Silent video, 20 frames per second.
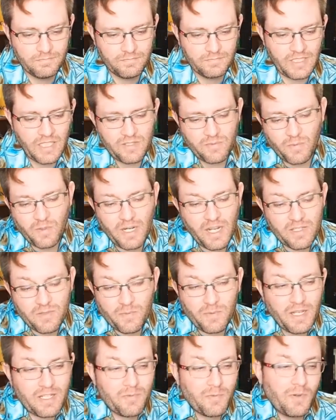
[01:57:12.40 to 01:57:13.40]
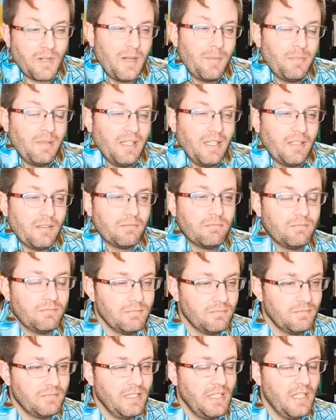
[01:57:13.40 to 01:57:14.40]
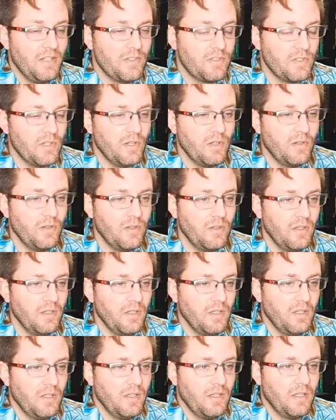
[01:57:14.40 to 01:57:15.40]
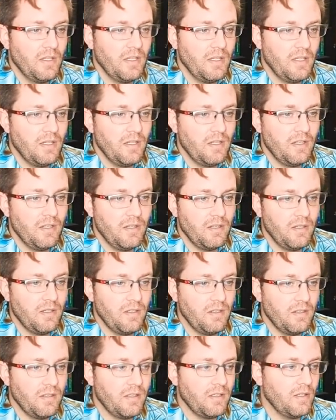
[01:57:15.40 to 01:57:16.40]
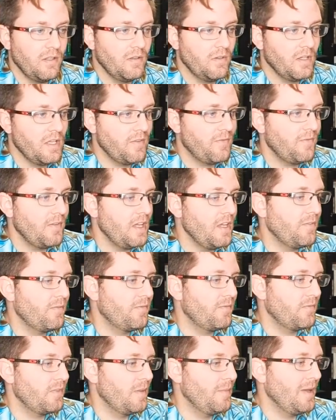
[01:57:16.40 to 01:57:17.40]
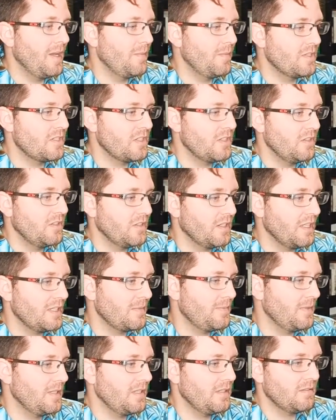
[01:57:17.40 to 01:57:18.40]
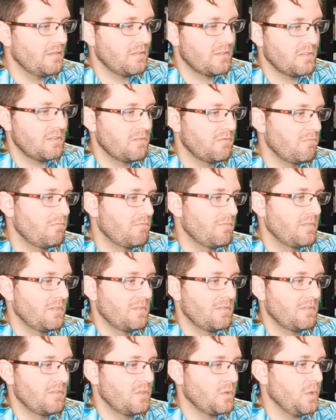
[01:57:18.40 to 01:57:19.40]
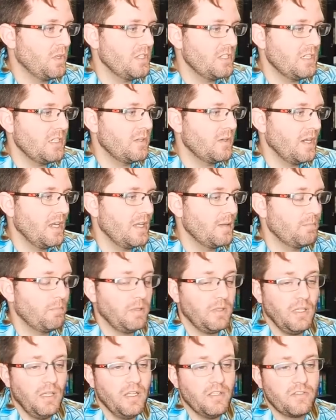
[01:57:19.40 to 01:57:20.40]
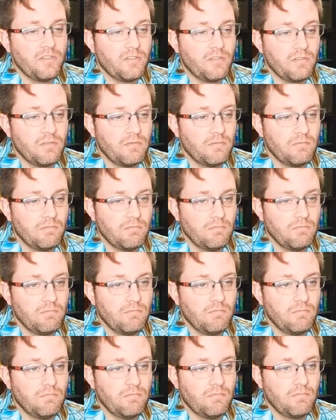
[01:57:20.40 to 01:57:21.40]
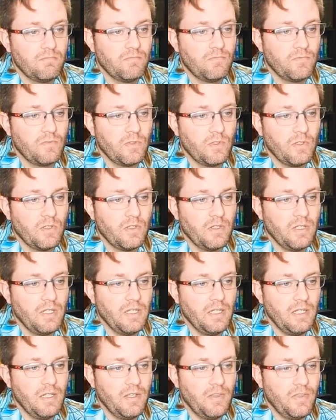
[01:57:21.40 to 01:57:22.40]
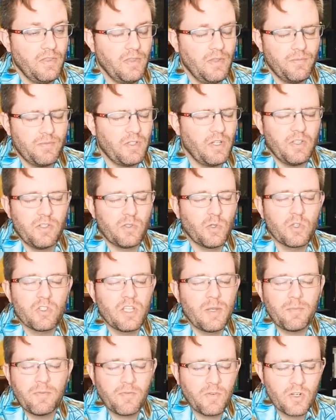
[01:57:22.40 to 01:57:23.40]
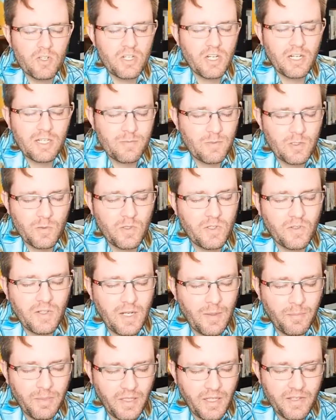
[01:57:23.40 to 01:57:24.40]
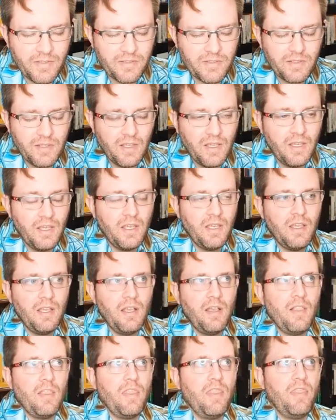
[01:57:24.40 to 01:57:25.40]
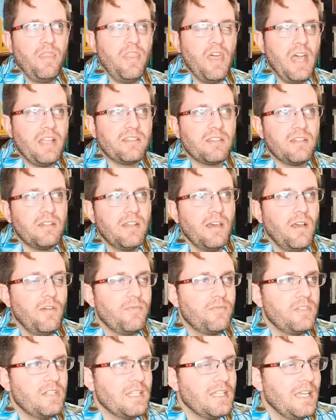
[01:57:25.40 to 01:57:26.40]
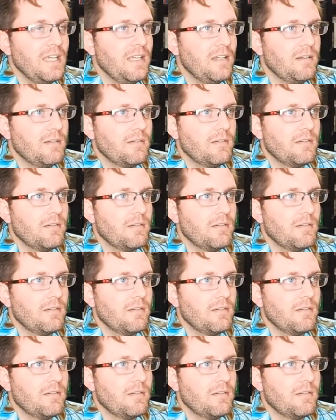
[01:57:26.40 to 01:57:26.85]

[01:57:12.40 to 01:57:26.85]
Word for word: that's where that's that's where I'm playing. And so, uh, you know, if if the meta material gets me twenty grand plus for uh, the sorry the torchlight preferred share gets me twenty grand plus, that's enough to get